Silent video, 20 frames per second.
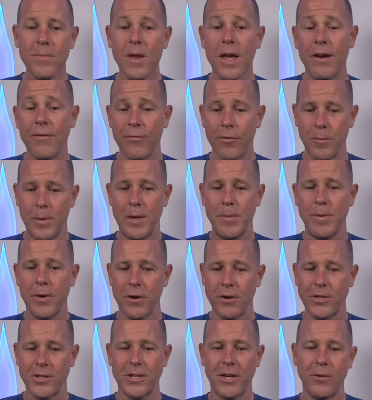And for me
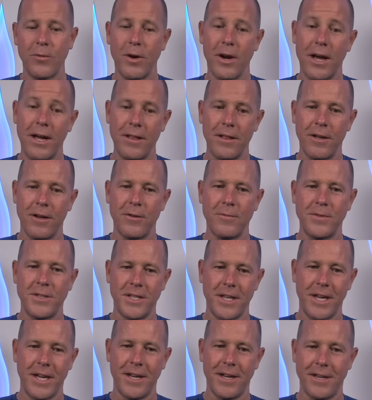personally, what I love
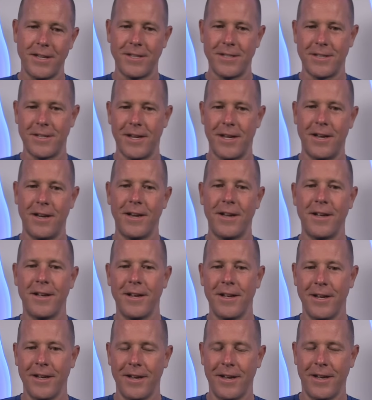seeing is that
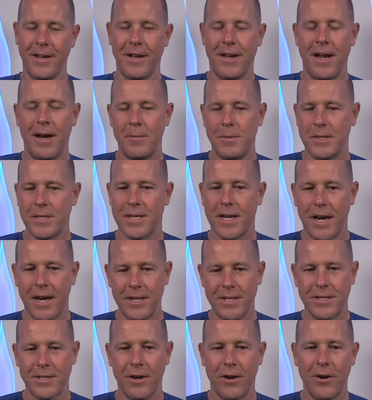I mean this
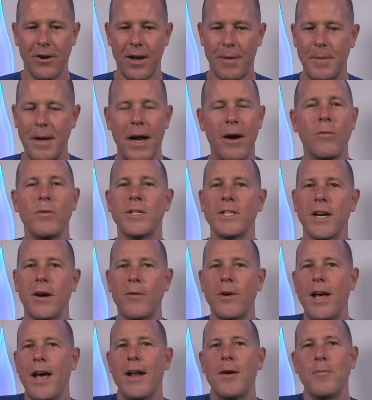guy started I mean I wish I
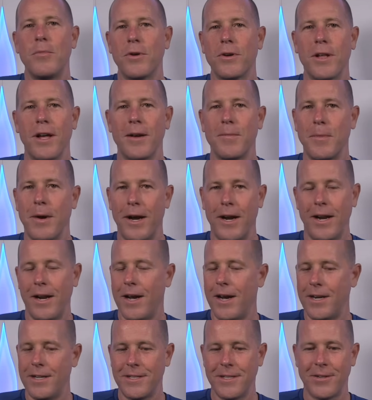would have had a book like mine in
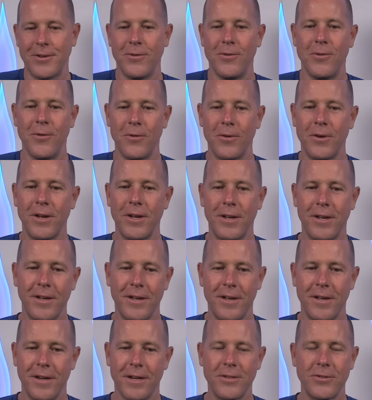high school
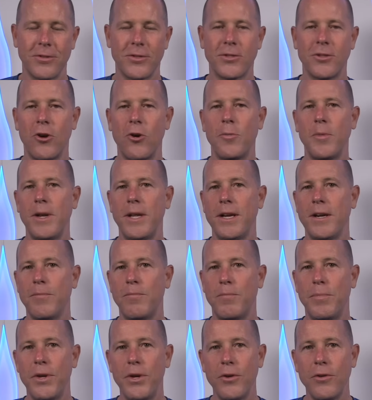because there's so many
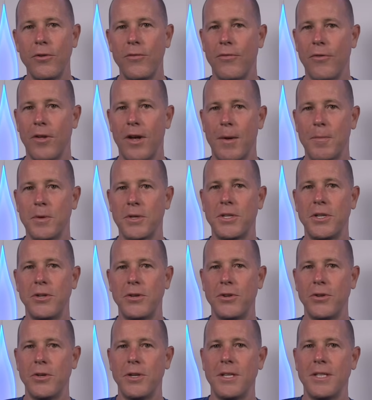beautiful
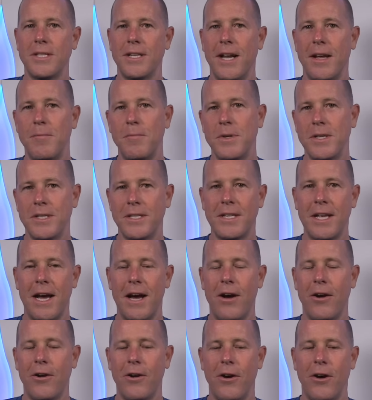opportunities that I missed
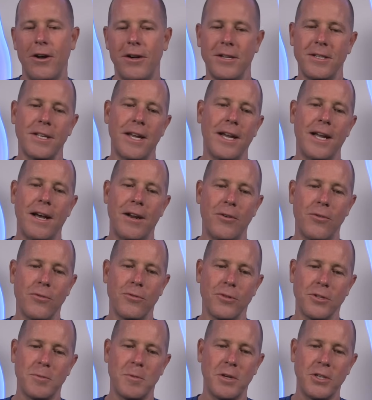out on as I got
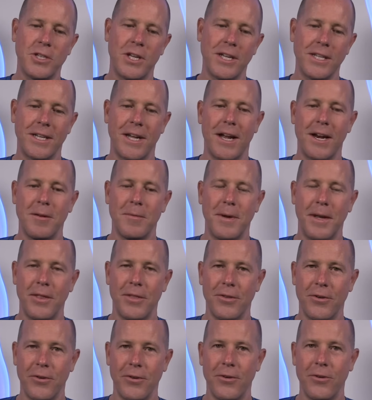older, especially I got in my
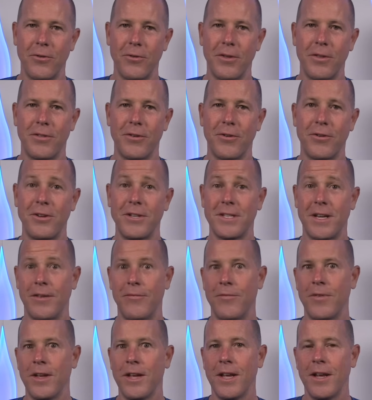thir- early 30s
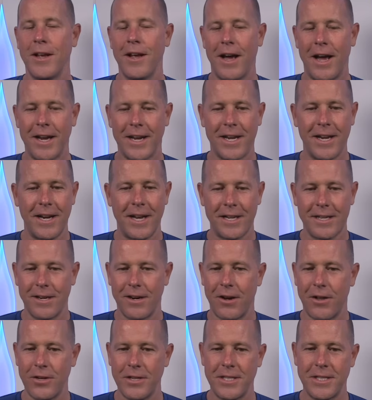and I connected
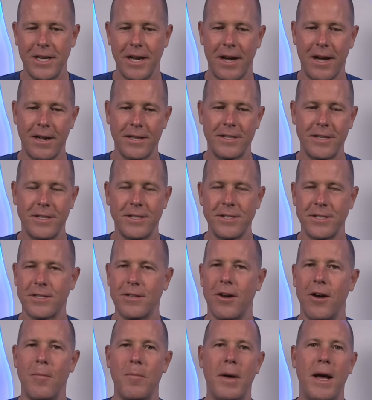all these dots. I just
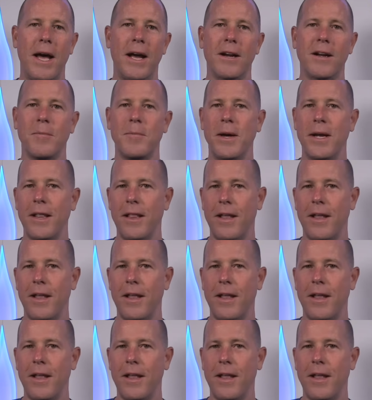thought back on my